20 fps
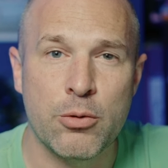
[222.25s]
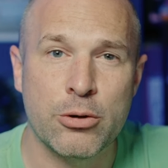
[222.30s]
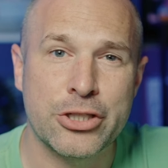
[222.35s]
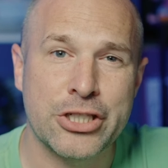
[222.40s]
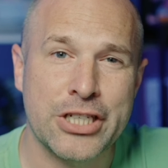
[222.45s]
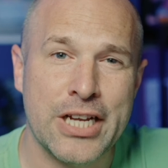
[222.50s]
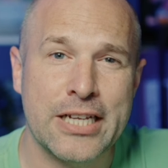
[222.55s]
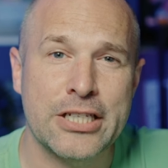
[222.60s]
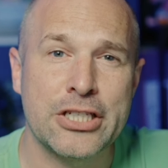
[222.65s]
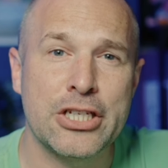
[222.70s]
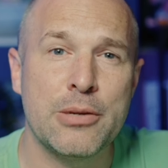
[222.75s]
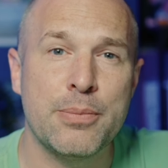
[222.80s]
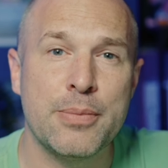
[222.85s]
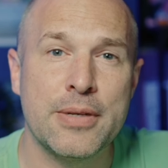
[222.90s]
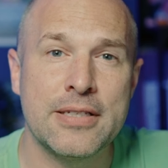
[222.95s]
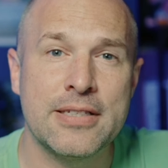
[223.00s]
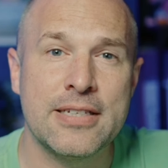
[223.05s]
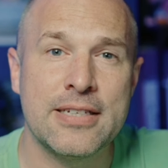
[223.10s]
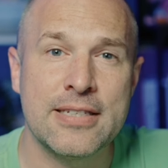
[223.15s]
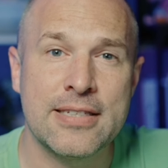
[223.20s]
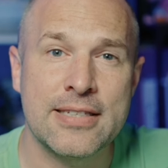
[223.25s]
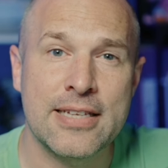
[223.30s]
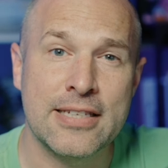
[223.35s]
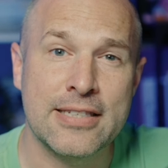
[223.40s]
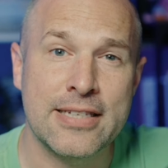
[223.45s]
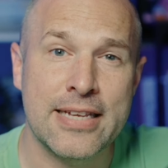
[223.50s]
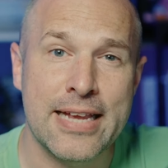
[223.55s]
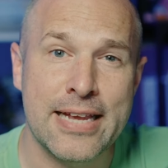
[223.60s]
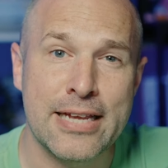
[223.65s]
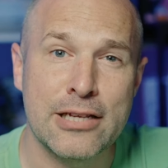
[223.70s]
Well, ChatGPT
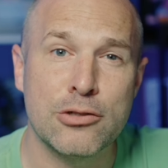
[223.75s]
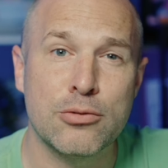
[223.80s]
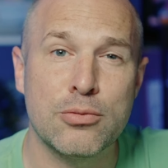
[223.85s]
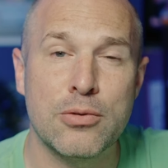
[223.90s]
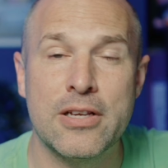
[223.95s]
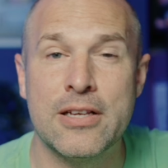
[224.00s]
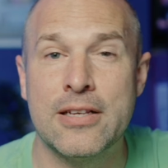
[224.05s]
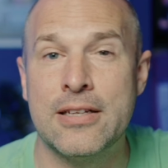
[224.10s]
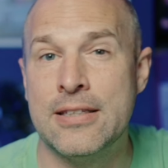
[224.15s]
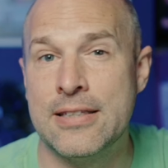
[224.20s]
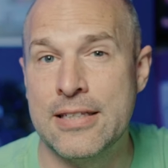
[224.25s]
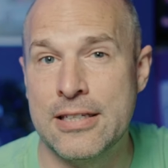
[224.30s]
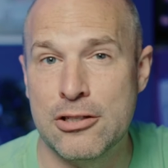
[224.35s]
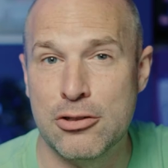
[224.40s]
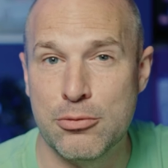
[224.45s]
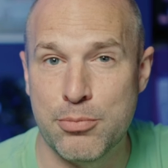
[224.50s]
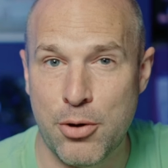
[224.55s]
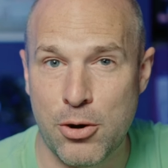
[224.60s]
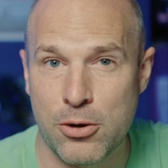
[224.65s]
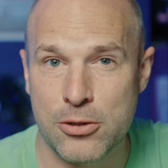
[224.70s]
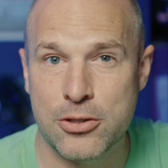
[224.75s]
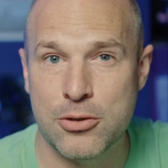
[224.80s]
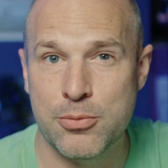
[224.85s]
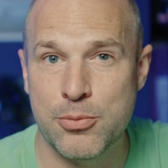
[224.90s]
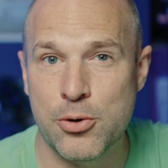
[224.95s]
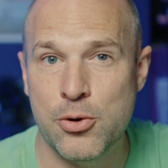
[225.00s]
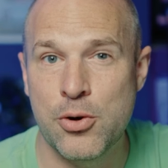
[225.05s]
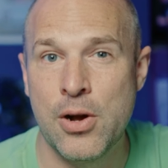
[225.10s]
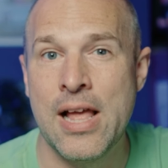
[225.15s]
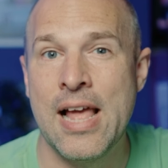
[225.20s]
says it is indeed
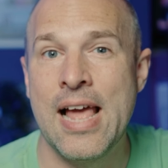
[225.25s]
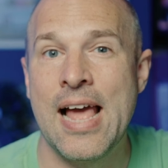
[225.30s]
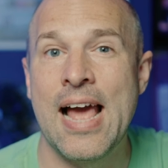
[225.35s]
possible.